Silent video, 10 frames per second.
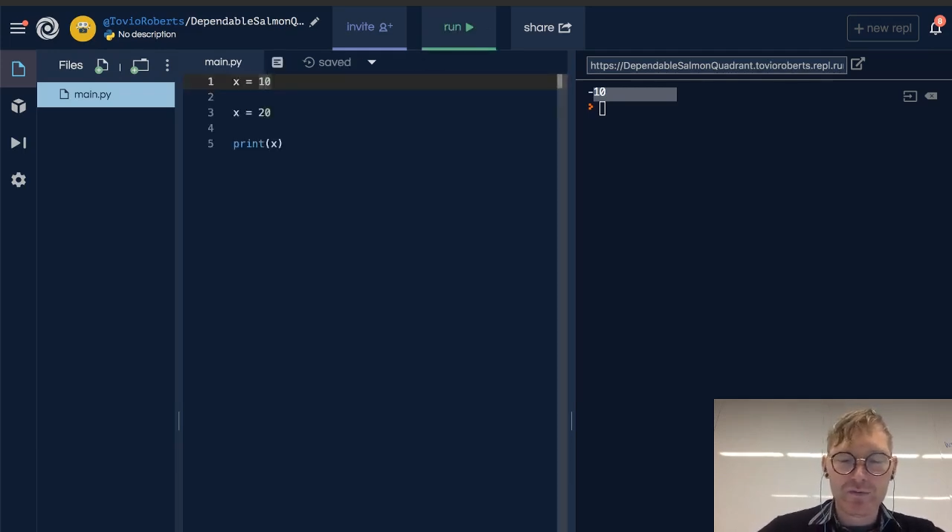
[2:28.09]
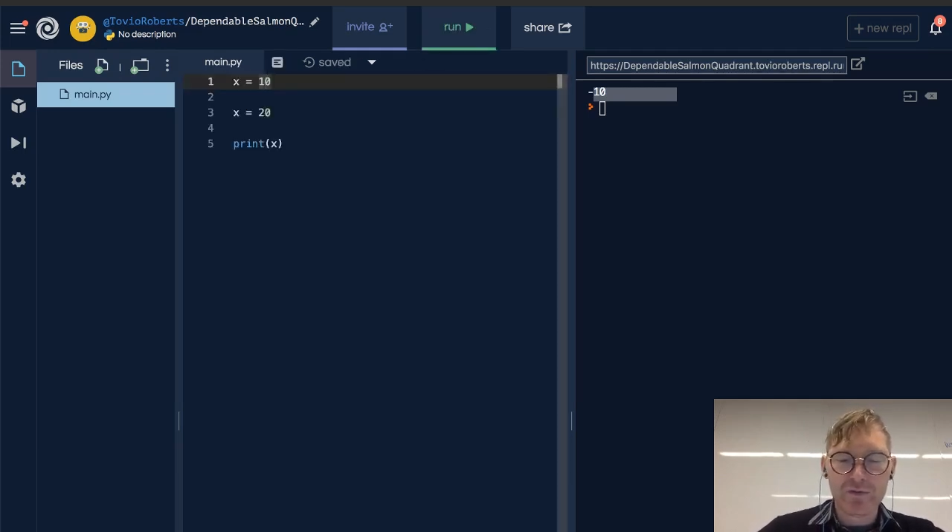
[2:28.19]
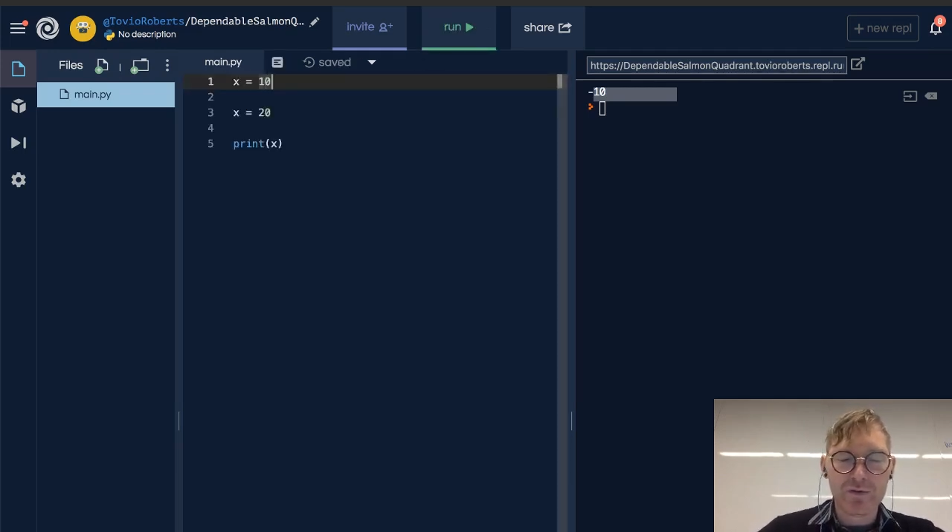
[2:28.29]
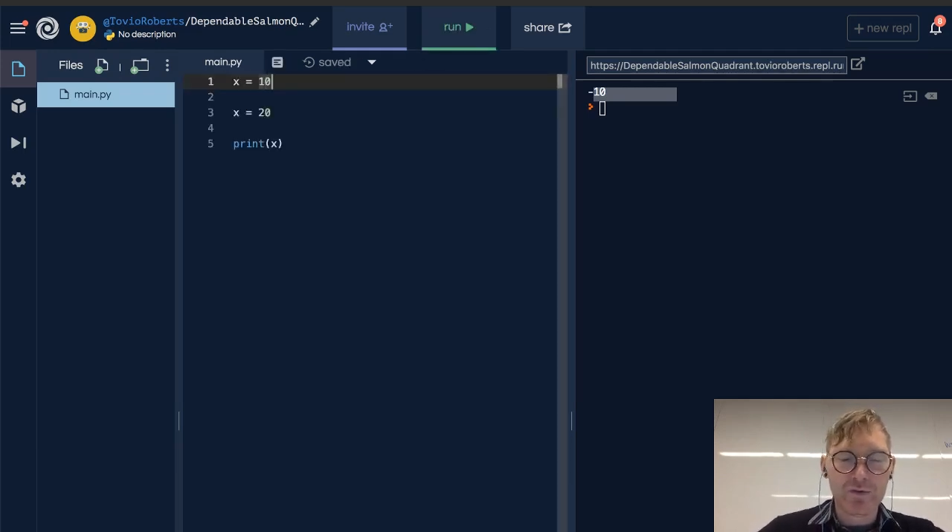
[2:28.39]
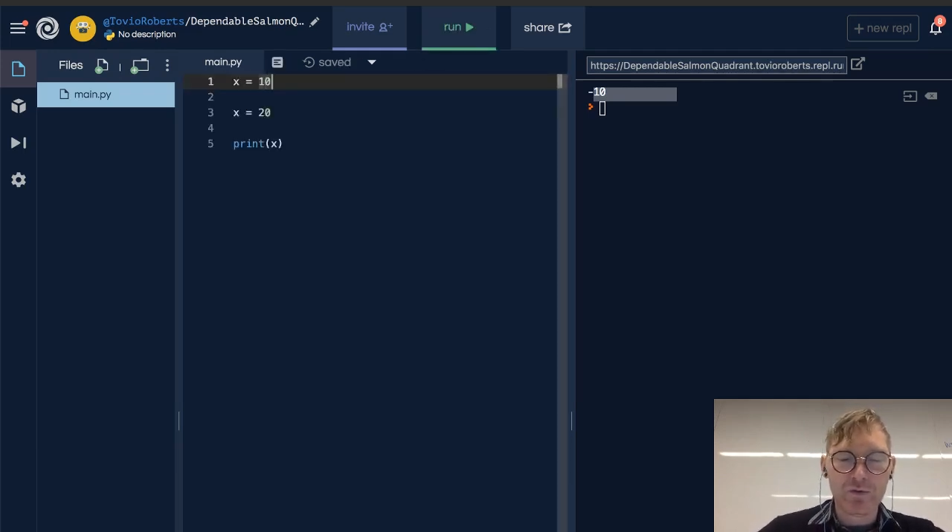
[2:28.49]

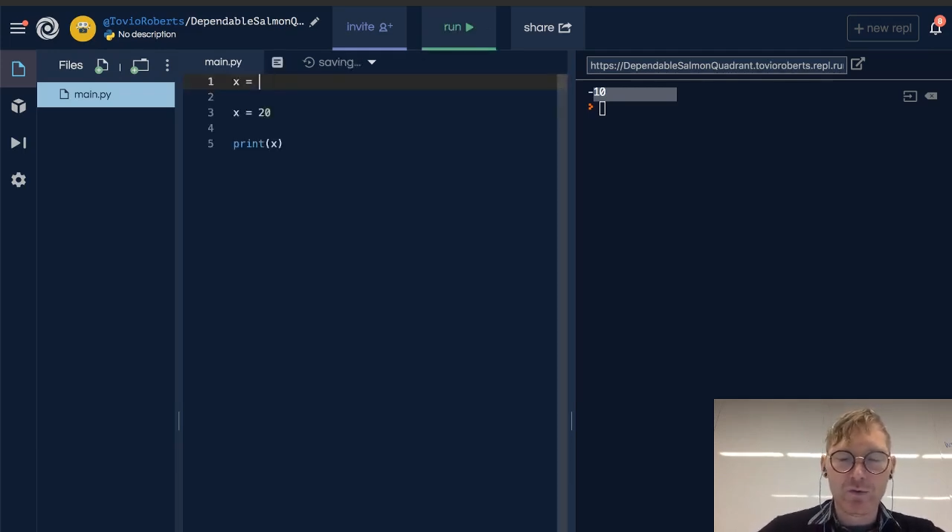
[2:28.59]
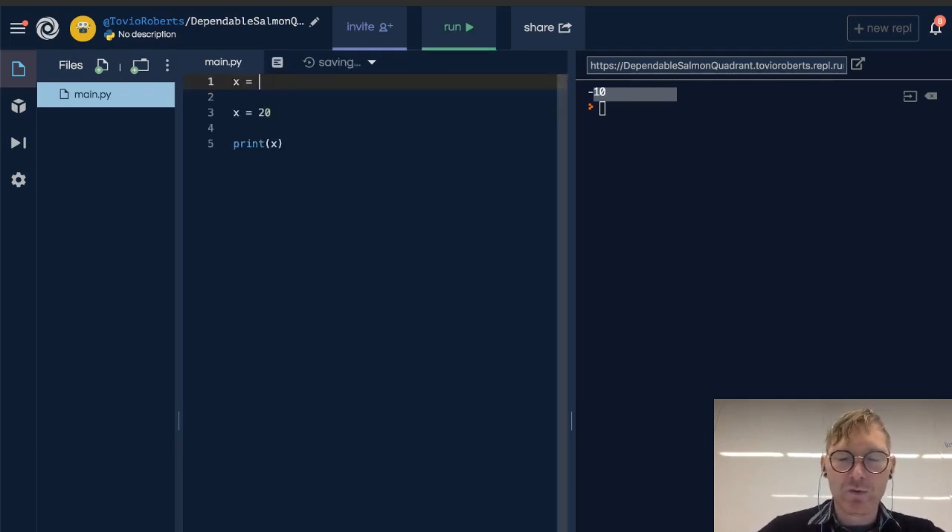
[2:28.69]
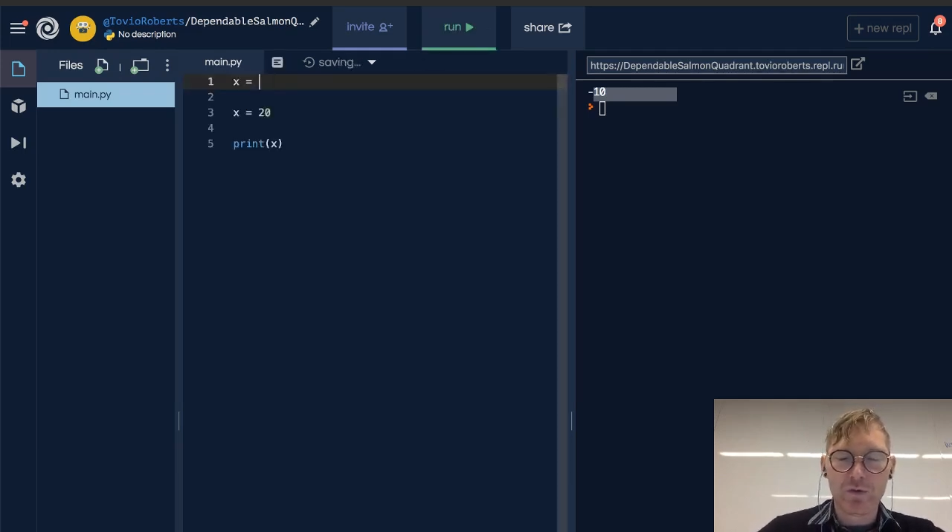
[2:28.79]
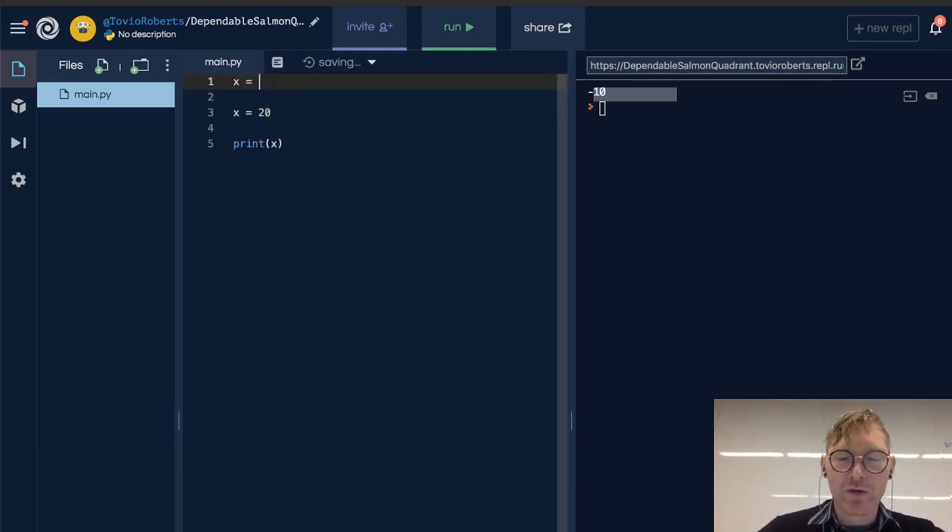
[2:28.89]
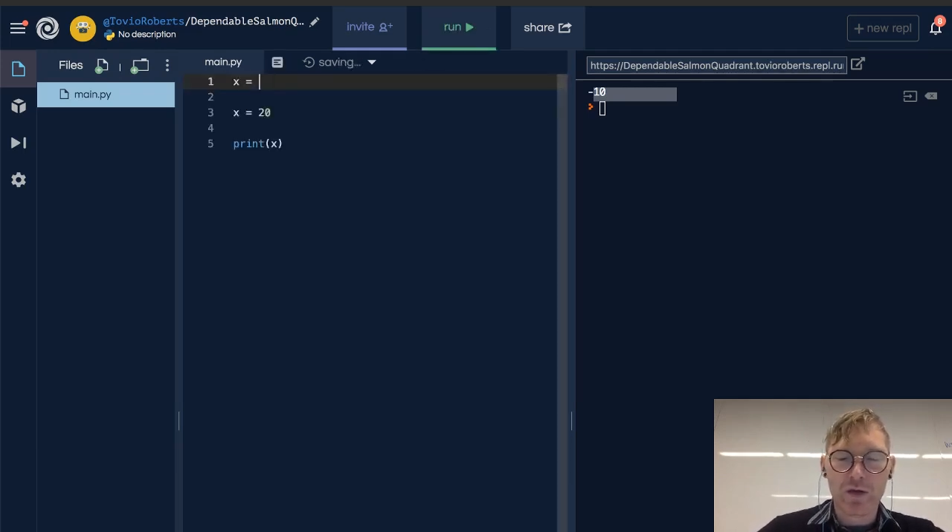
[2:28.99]
to,
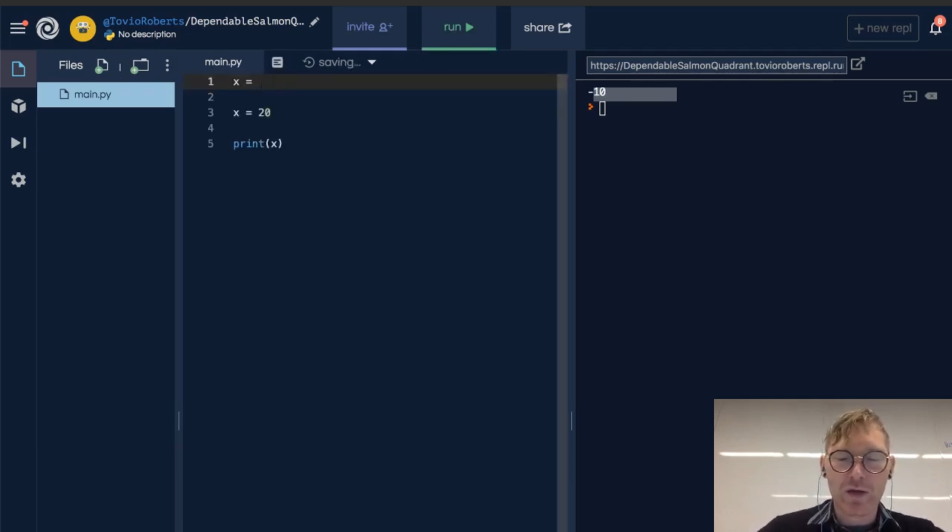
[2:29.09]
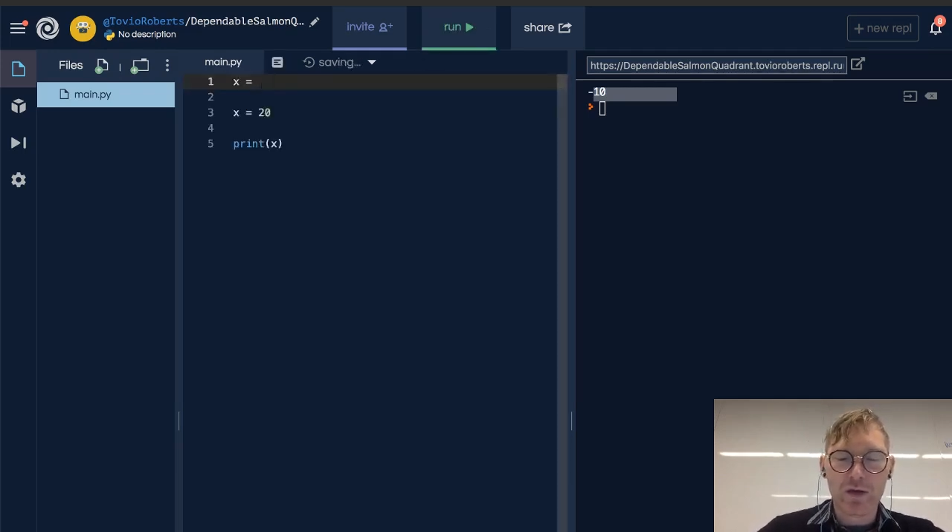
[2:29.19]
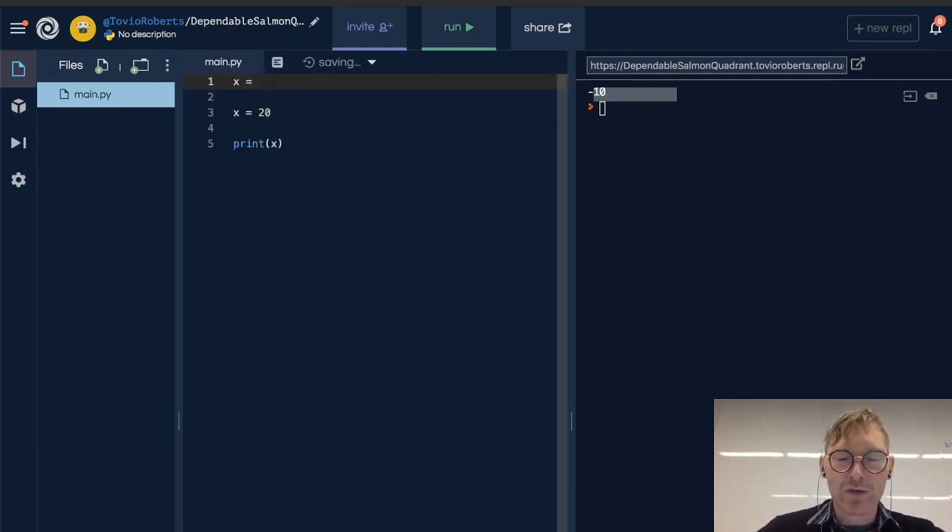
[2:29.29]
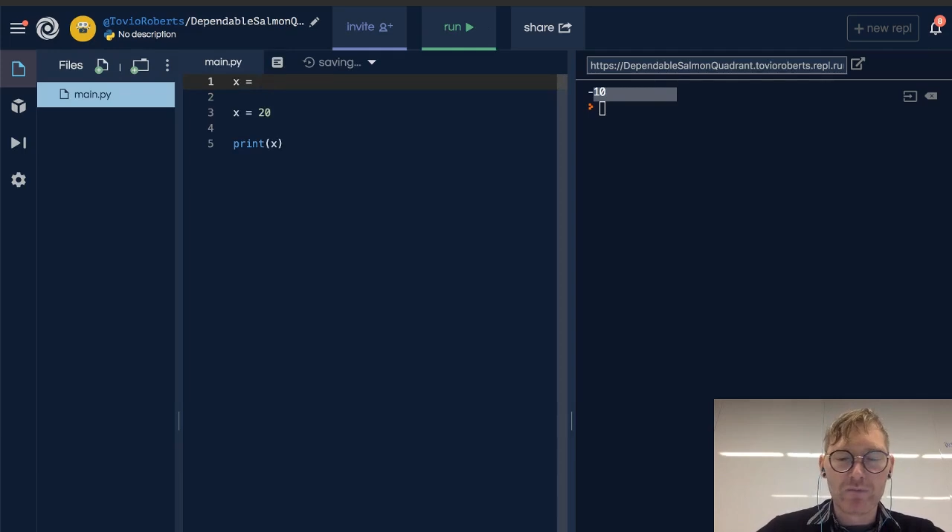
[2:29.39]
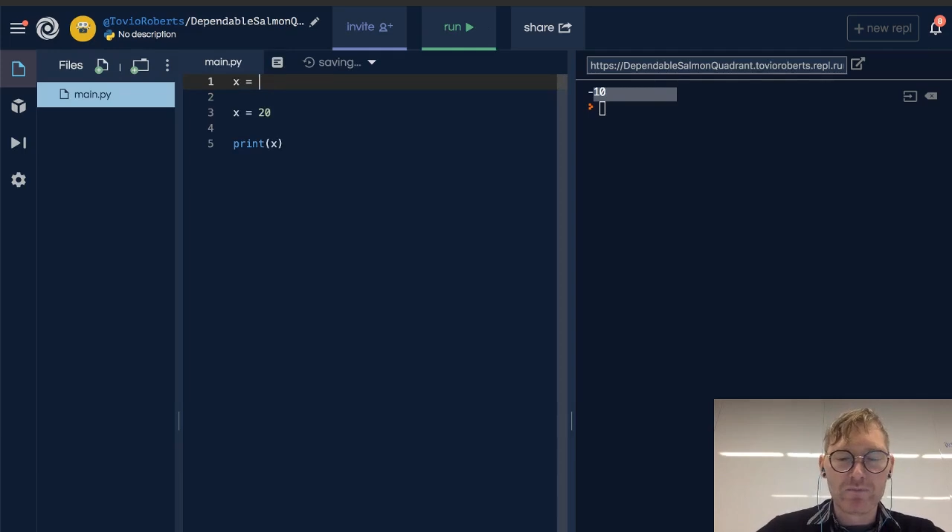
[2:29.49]

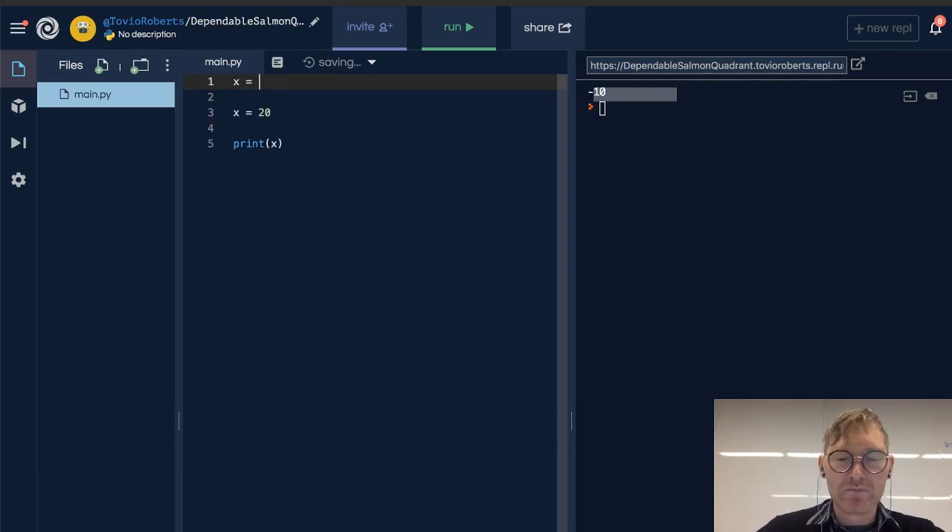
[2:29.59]
um,